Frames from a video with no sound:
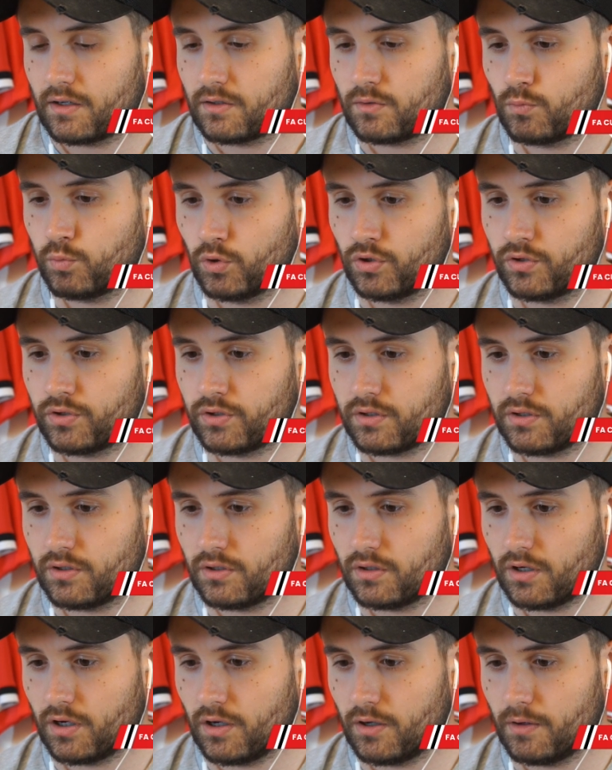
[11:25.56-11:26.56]
would
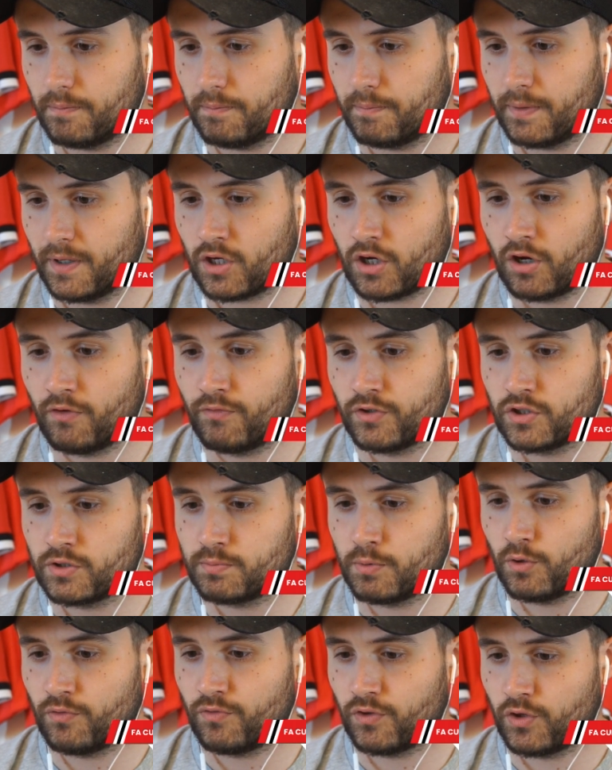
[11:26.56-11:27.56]
be a confidence
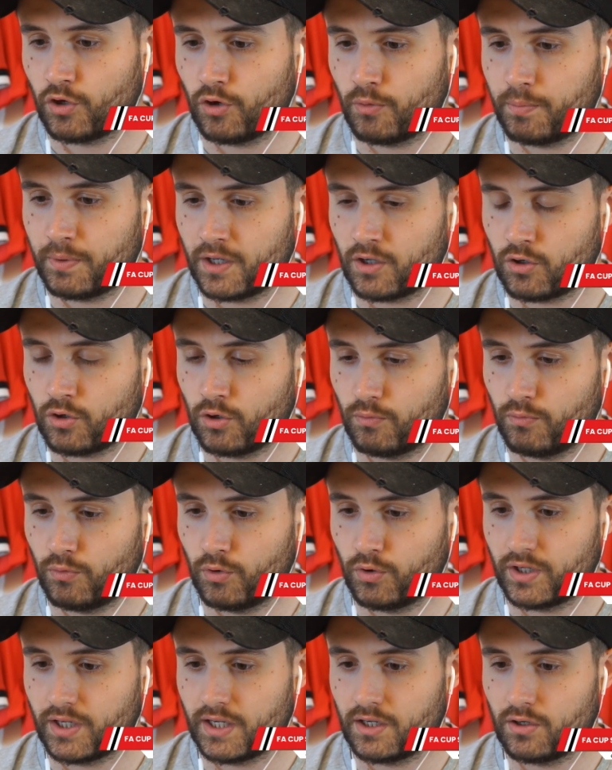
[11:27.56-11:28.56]
boost for the European Cup
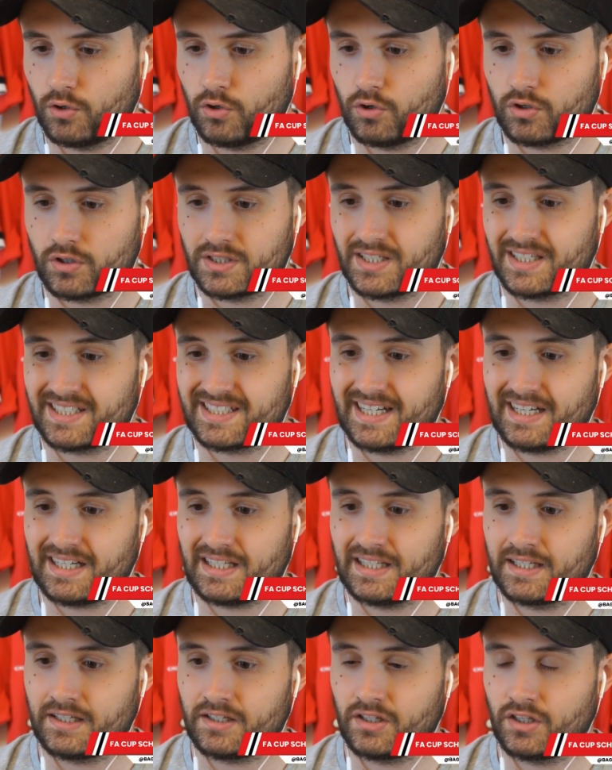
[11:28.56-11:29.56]
run in August.
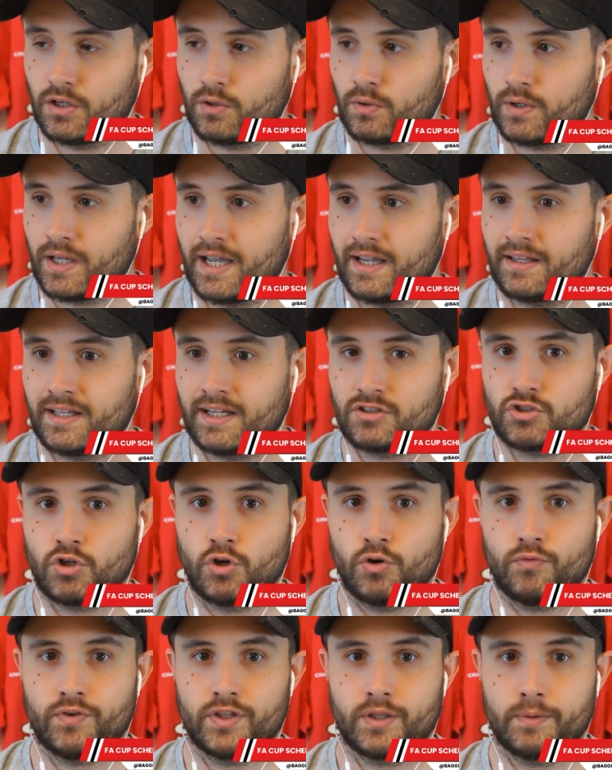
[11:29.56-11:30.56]
Exactly, you know, getting that
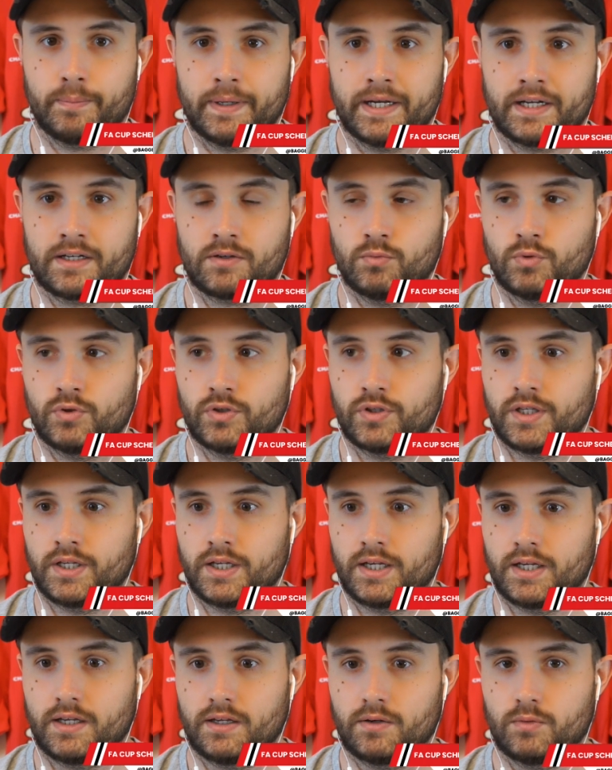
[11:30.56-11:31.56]
trophy in the bag would
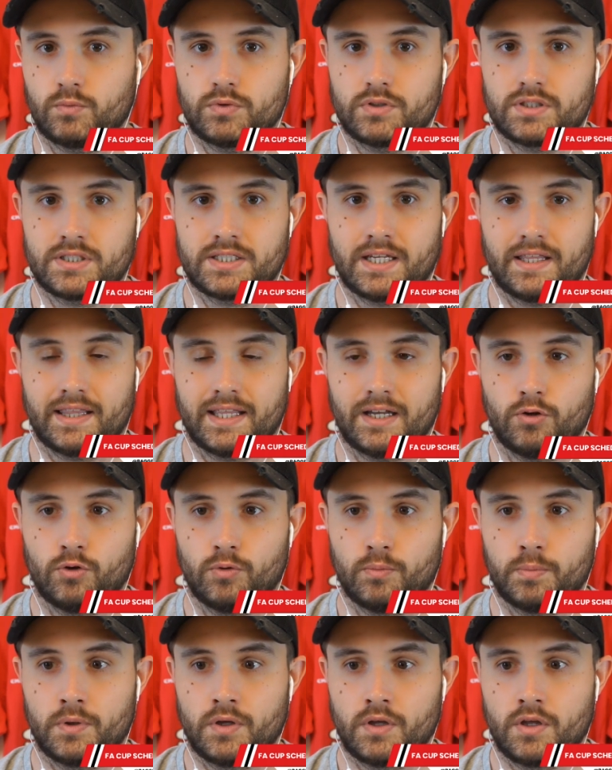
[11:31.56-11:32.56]
uh, would set that
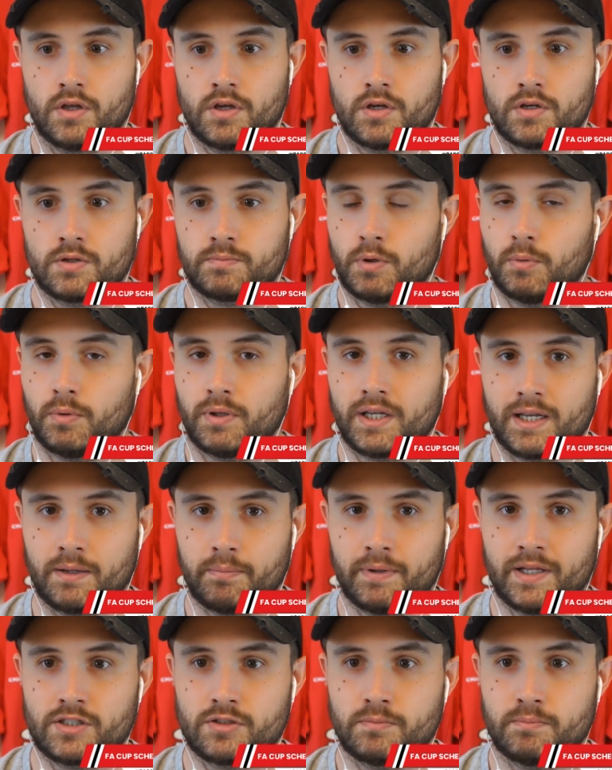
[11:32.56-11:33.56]
up. Probably going to
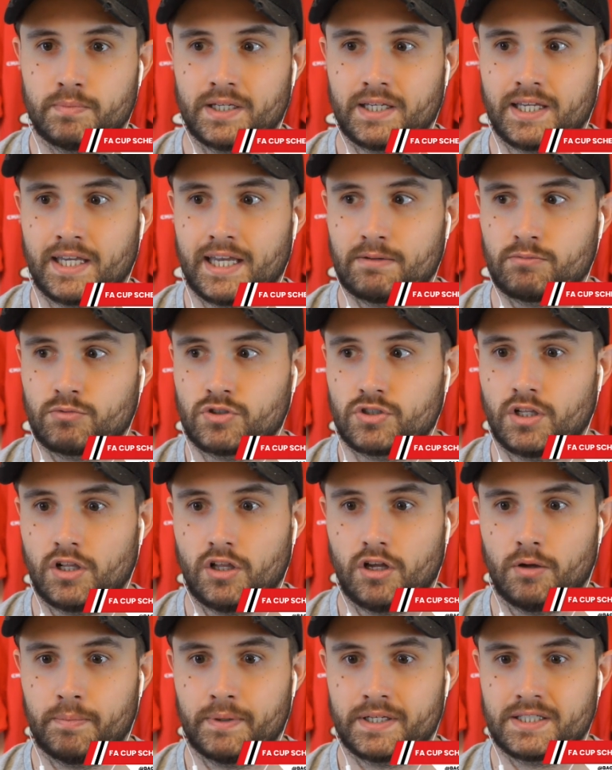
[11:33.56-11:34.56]
play some big games. There's a
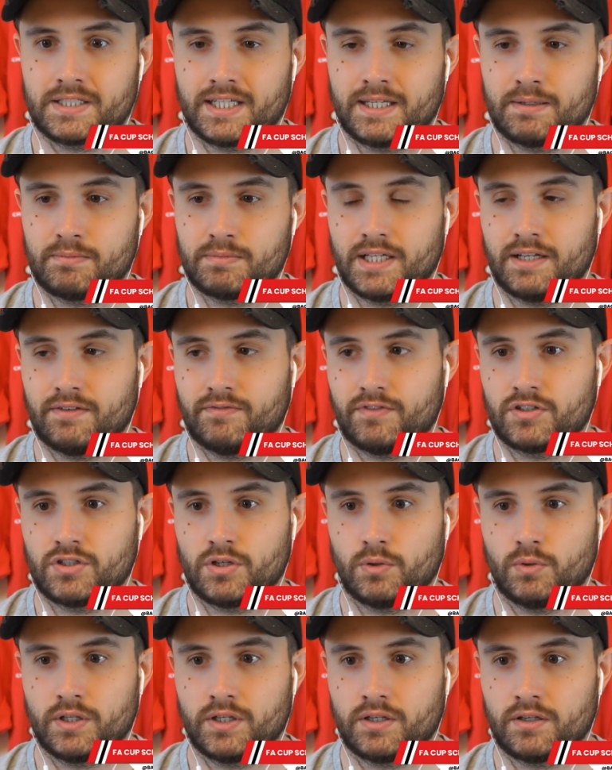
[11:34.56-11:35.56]
lot of big teams left. There's
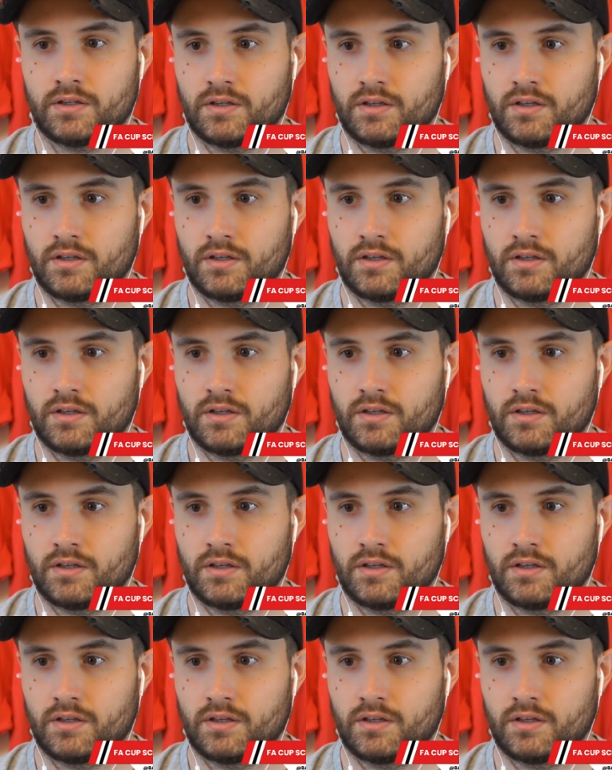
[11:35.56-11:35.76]
only,